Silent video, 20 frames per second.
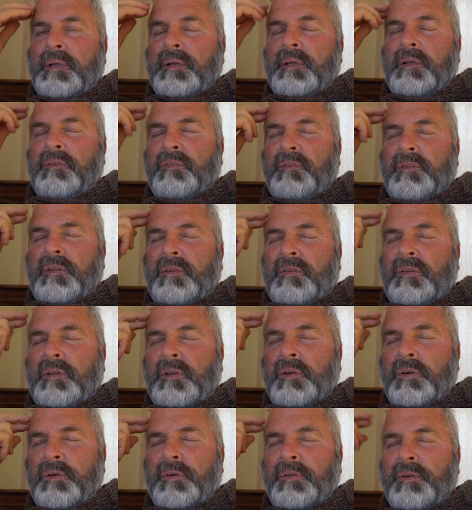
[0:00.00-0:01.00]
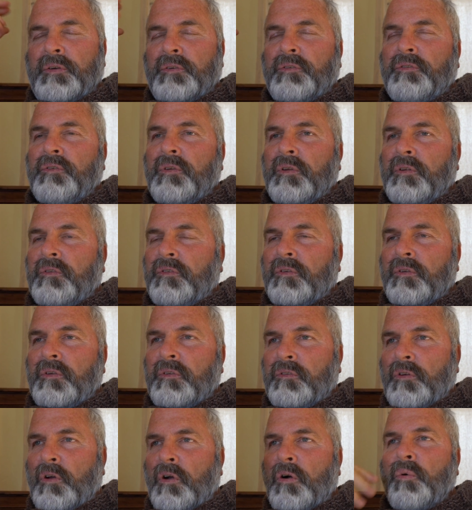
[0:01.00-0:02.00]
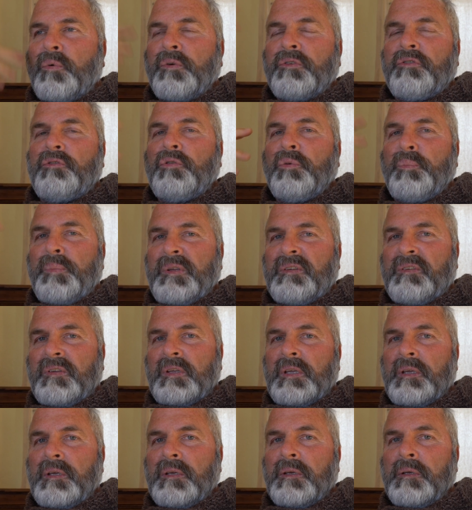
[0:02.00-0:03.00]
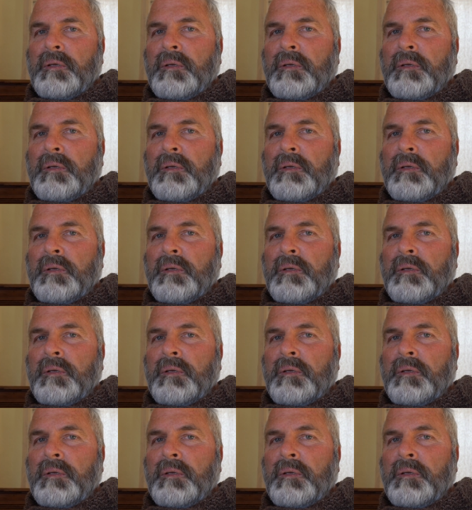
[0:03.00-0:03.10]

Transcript: Because this here, it's always too busy.